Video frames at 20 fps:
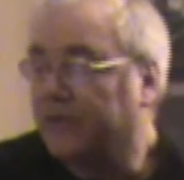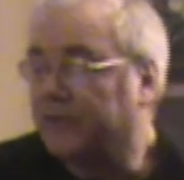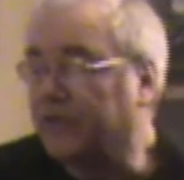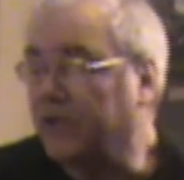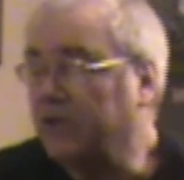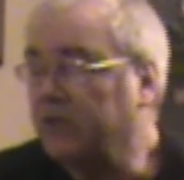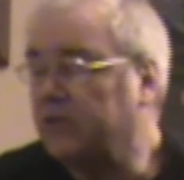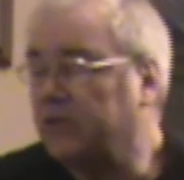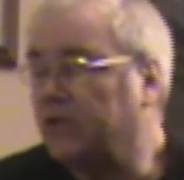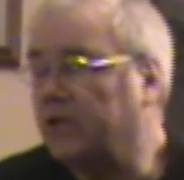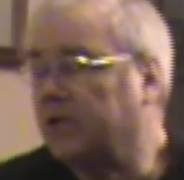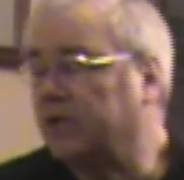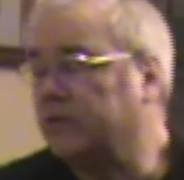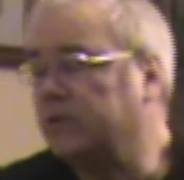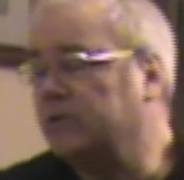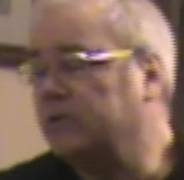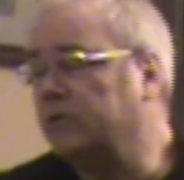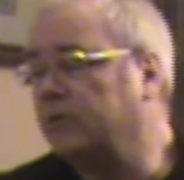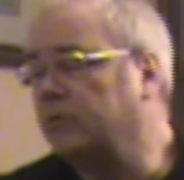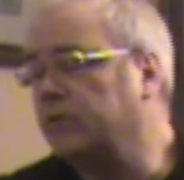Set down
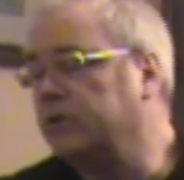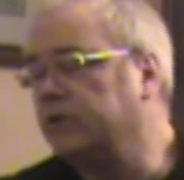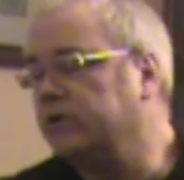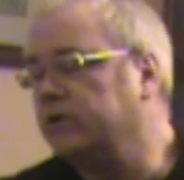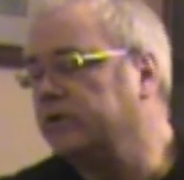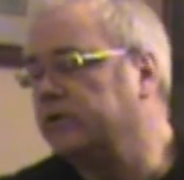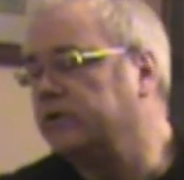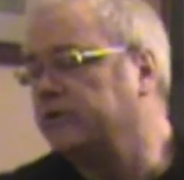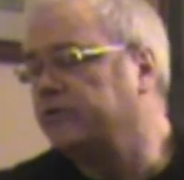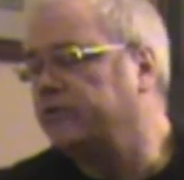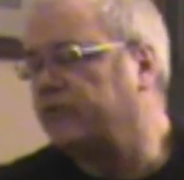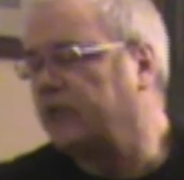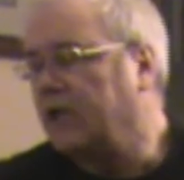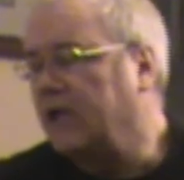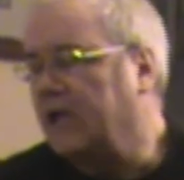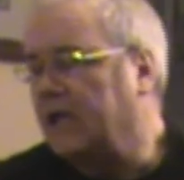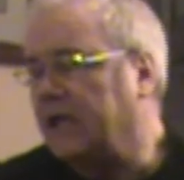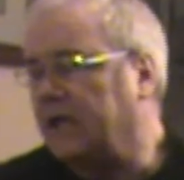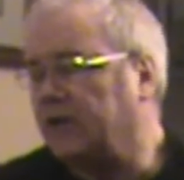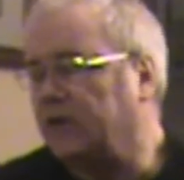the words
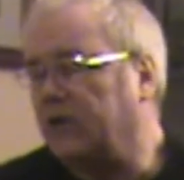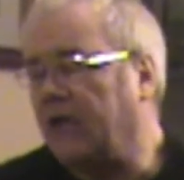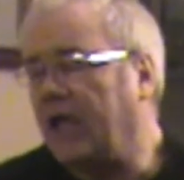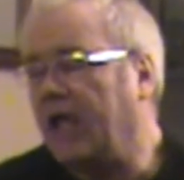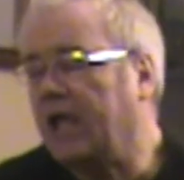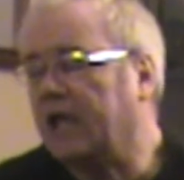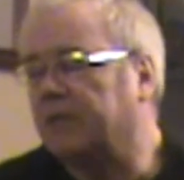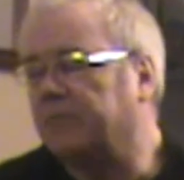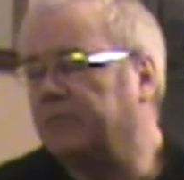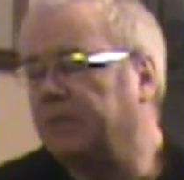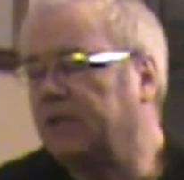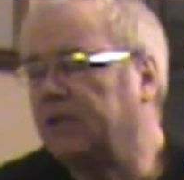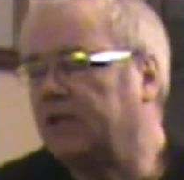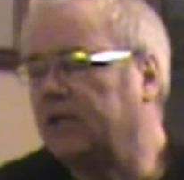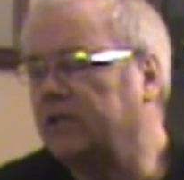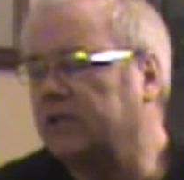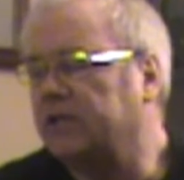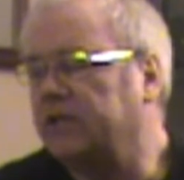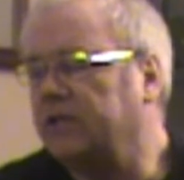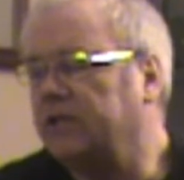and add a
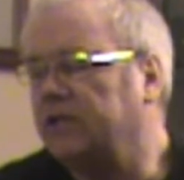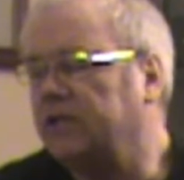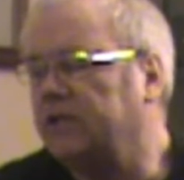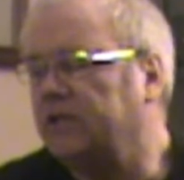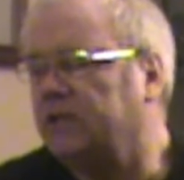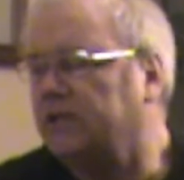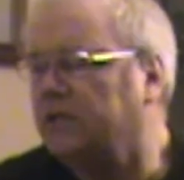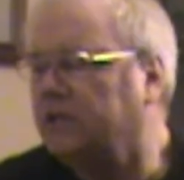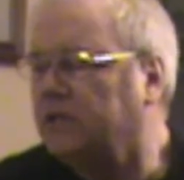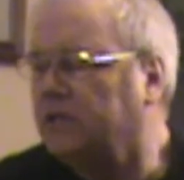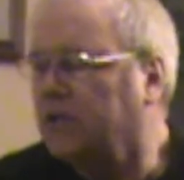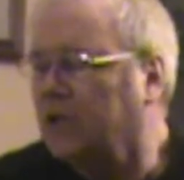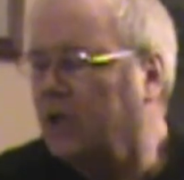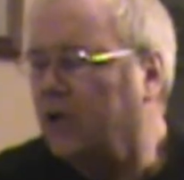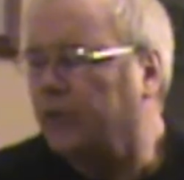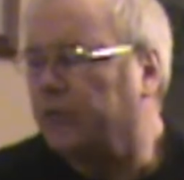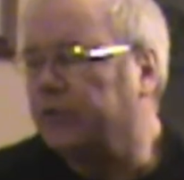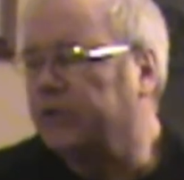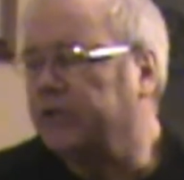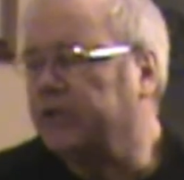melody,
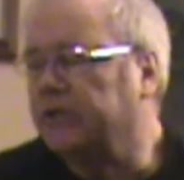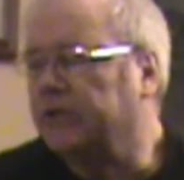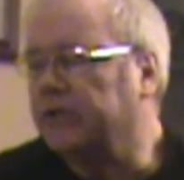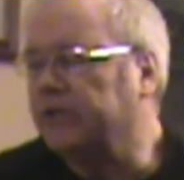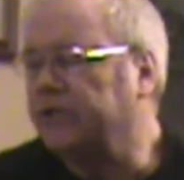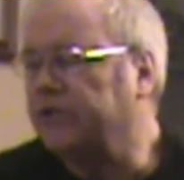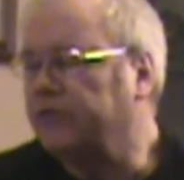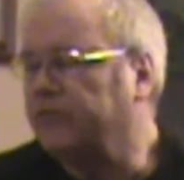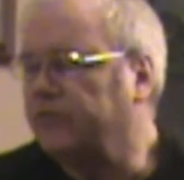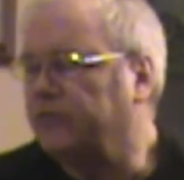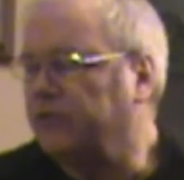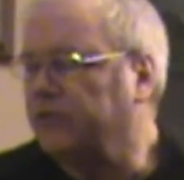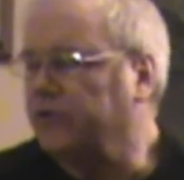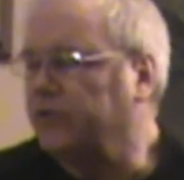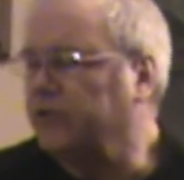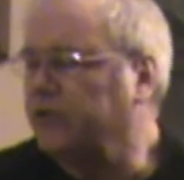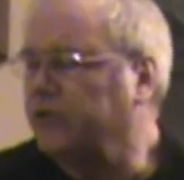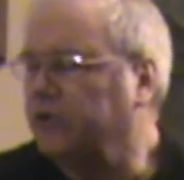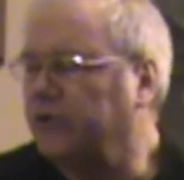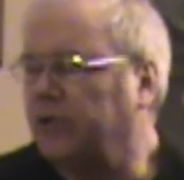release
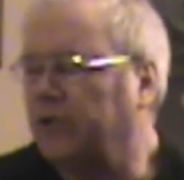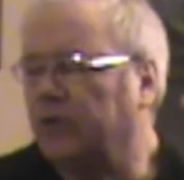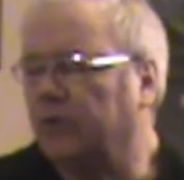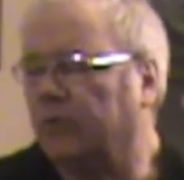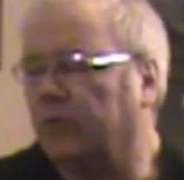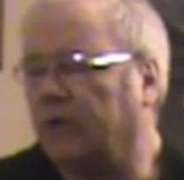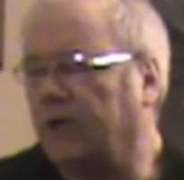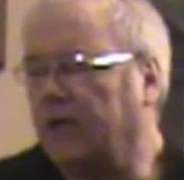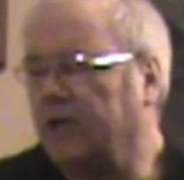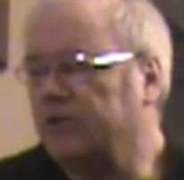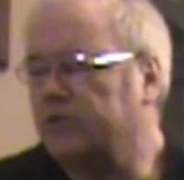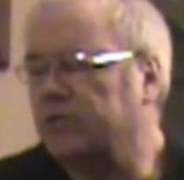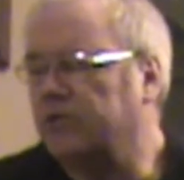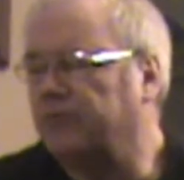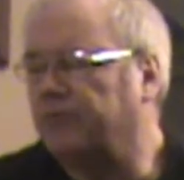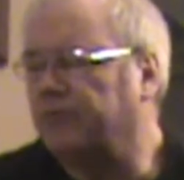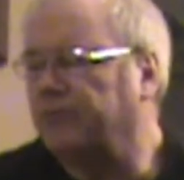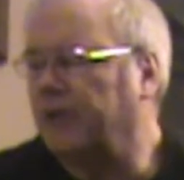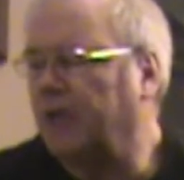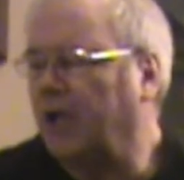it and watch
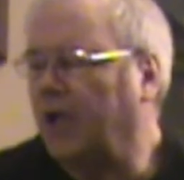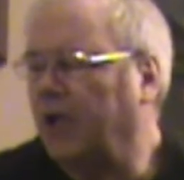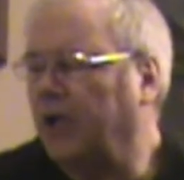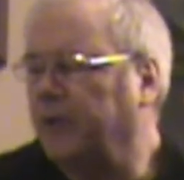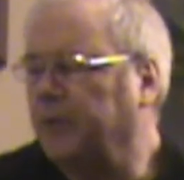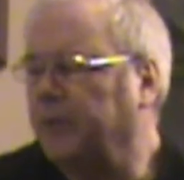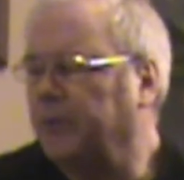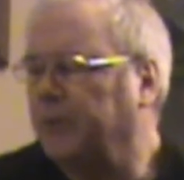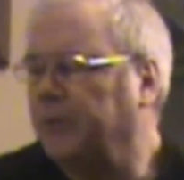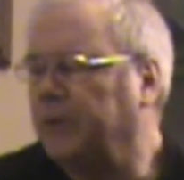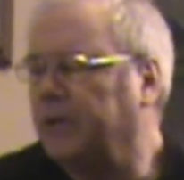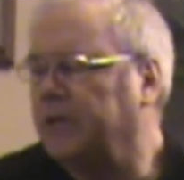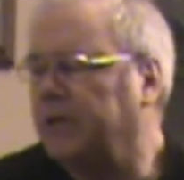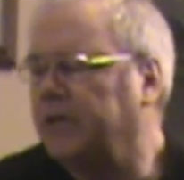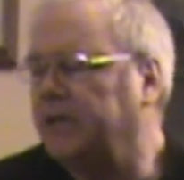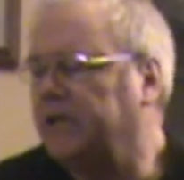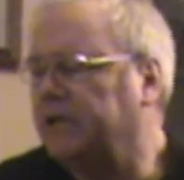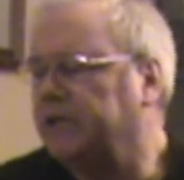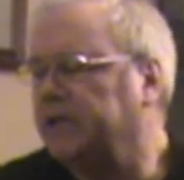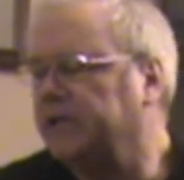it fly
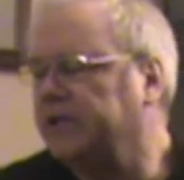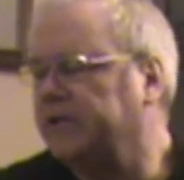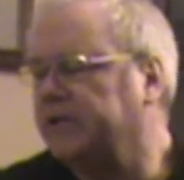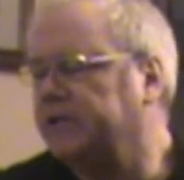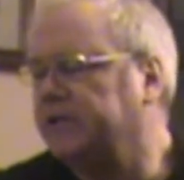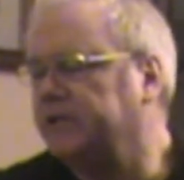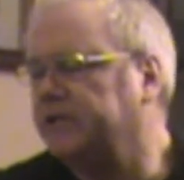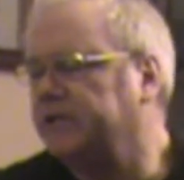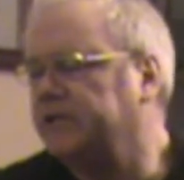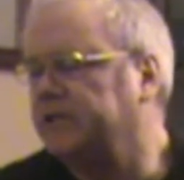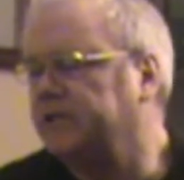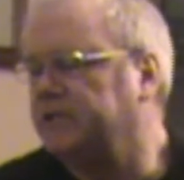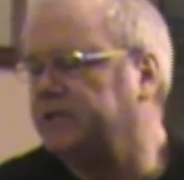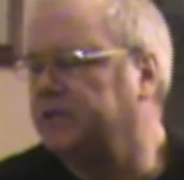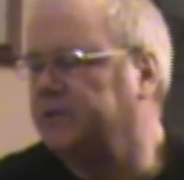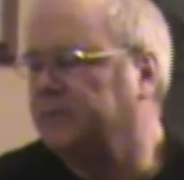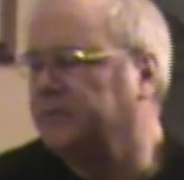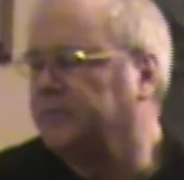away.